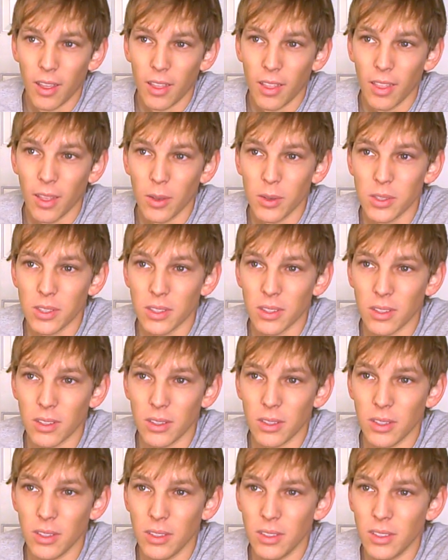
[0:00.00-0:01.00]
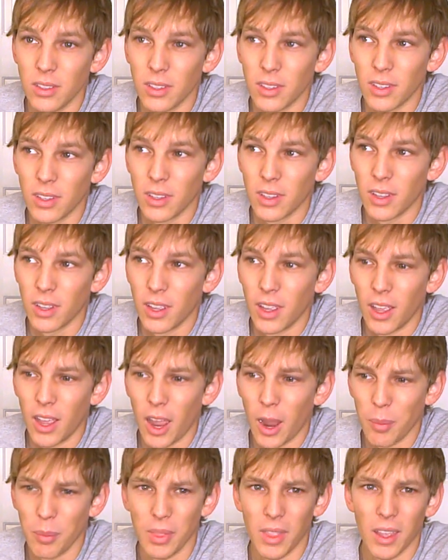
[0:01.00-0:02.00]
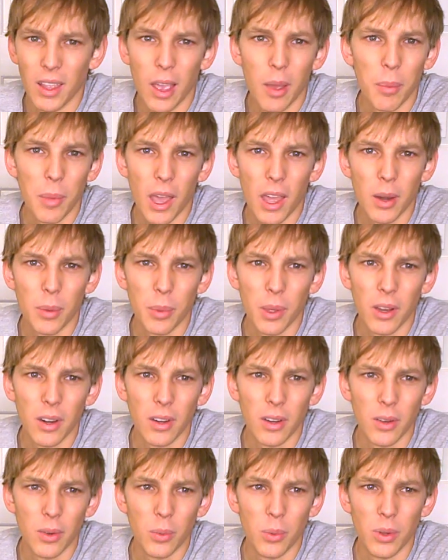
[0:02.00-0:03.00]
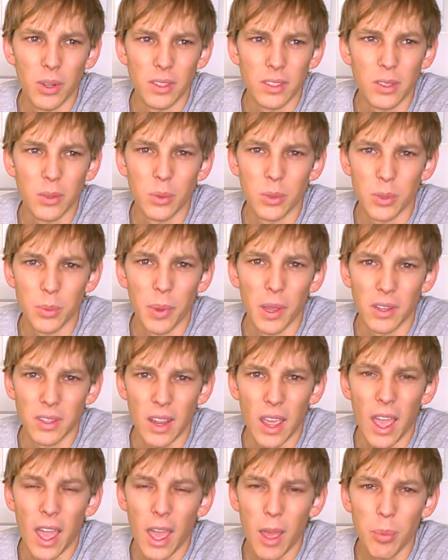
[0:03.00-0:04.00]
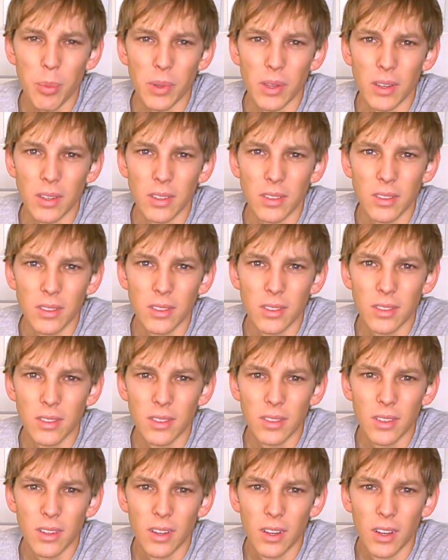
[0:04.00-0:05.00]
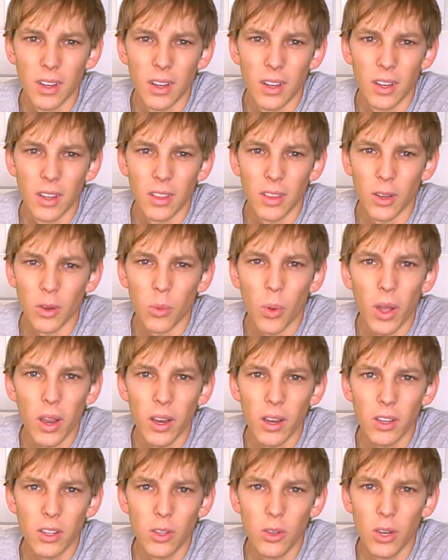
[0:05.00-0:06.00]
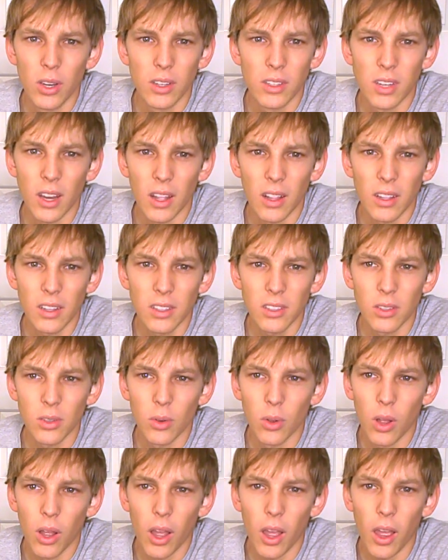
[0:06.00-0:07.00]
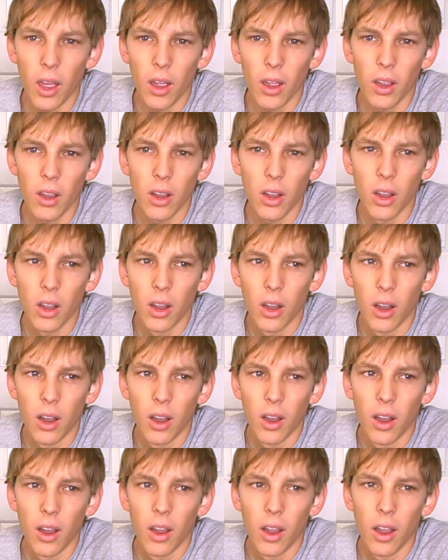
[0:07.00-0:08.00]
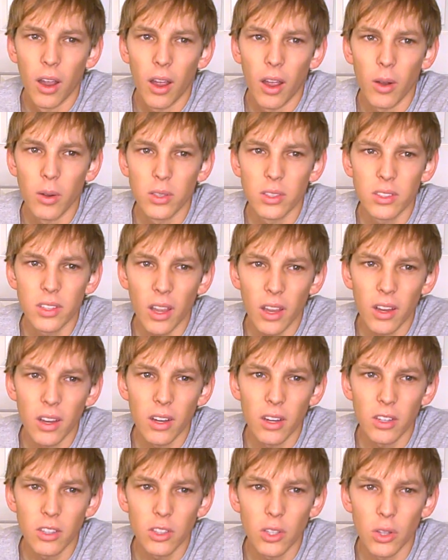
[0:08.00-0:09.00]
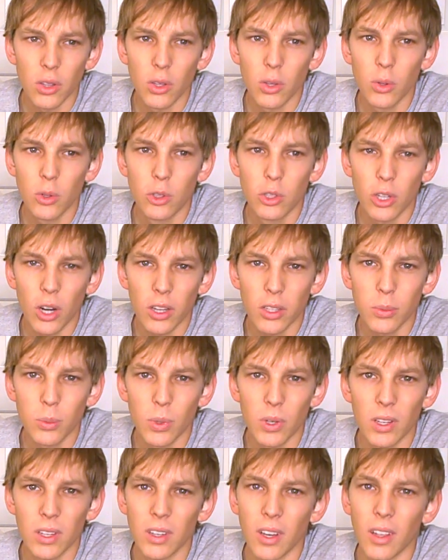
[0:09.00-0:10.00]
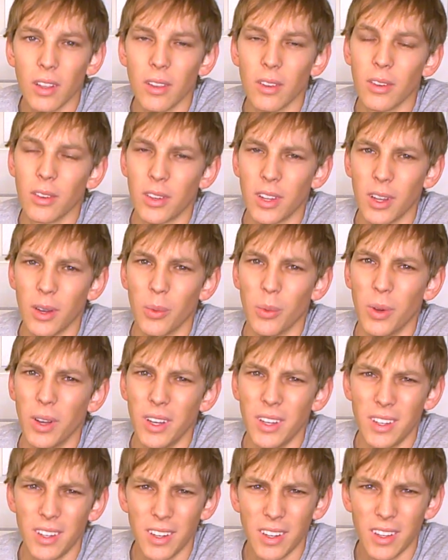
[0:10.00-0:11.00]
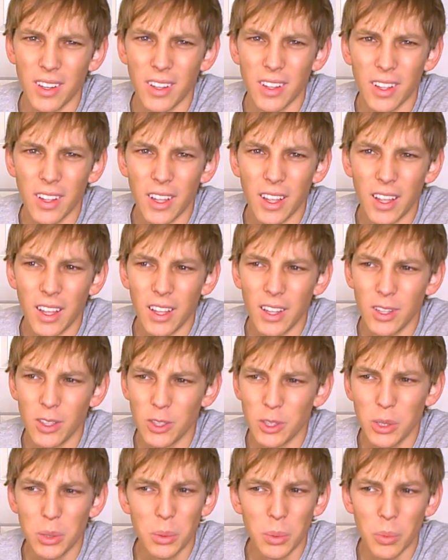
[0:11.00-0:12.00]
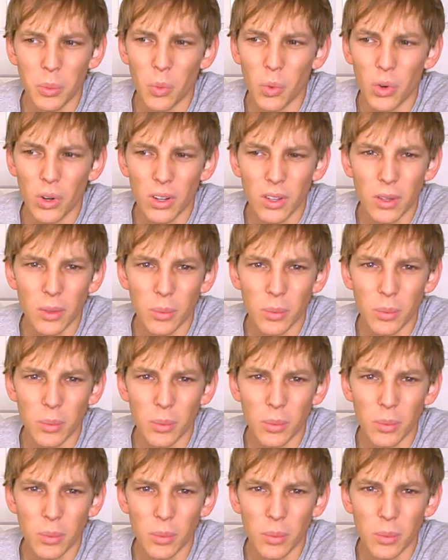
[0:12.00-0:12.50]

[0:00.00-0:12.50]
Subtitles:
That was a little... I mean, they got mad about it once it was about to happen. Like, what? You didn't tell us? Well, I was sent here so that you would trust me to tell... Okay, what? You should have been warning